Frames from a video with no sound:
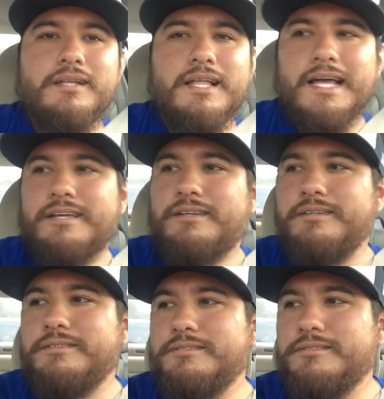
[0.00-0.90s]
Like,
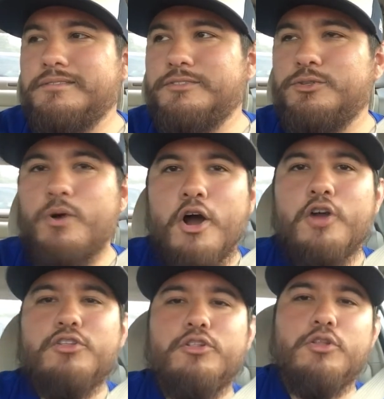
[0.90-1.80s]
you
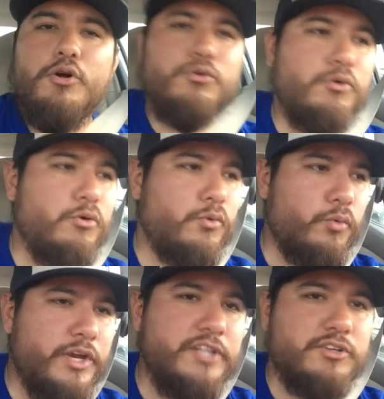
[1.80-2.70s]
are the local
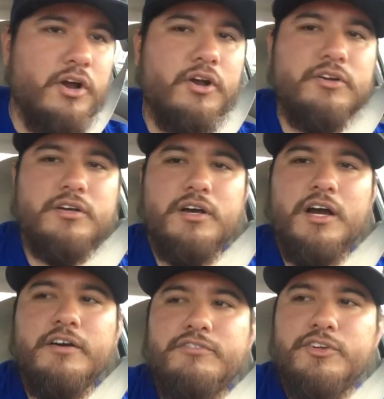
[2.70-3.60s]
retard
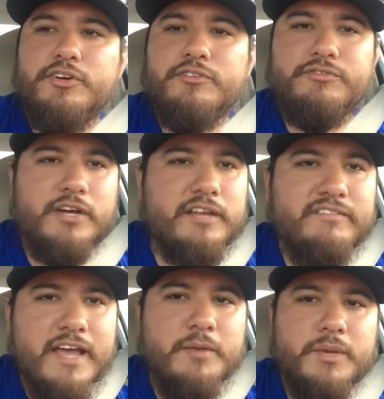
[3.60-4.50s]
of your fucking
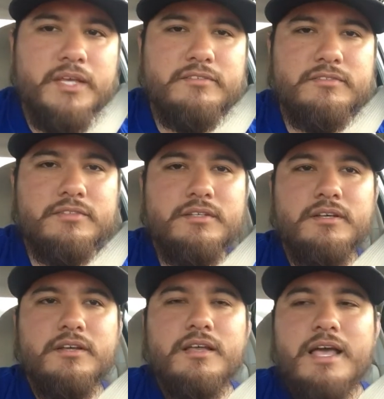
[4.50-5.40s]
fan base.
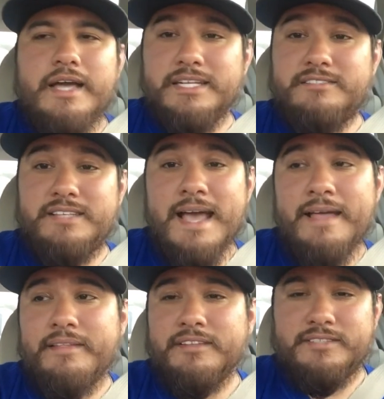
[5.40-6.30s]
And it's
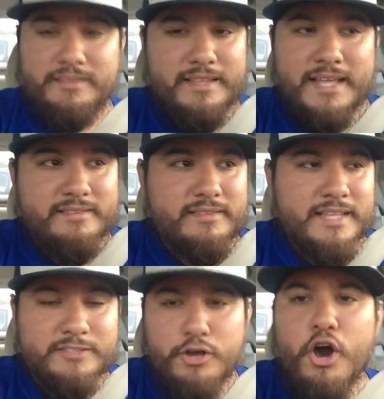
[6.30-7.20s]
sad that's, that
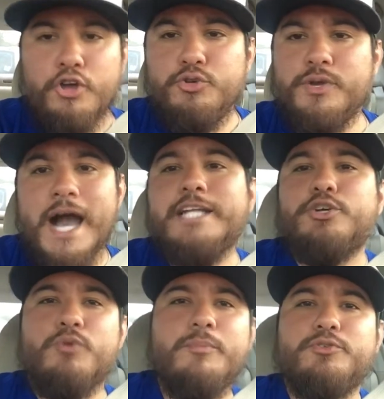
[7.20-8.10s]
that's all you got
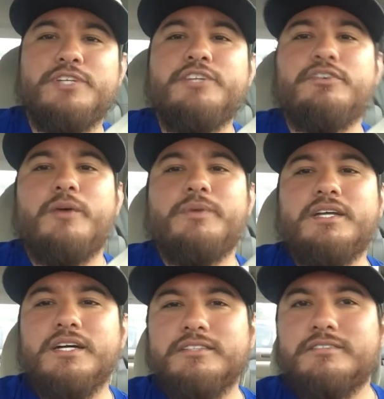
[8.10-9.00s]
to represent y'all
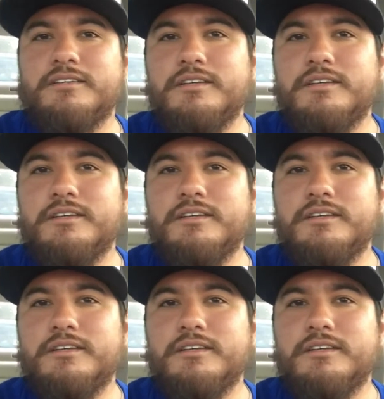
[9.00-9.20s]
because